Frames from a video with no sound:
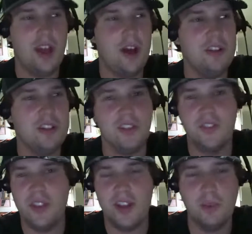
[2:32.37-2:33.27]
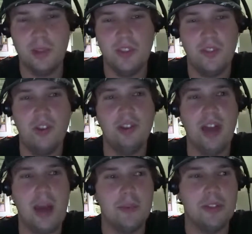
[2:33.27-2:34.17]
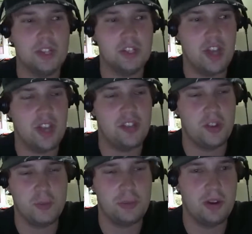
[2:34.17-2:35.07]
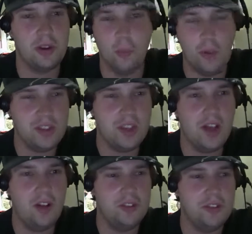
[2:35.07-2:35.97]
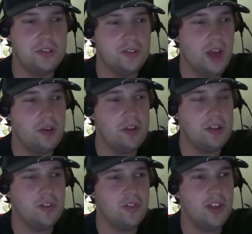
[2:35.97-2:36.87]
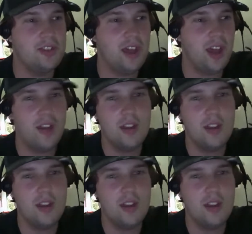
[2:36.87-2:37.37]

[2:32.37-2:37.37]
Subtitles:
How do you defend what the fuck happened? Especially that third period. What the hell do you do? How do you defend that?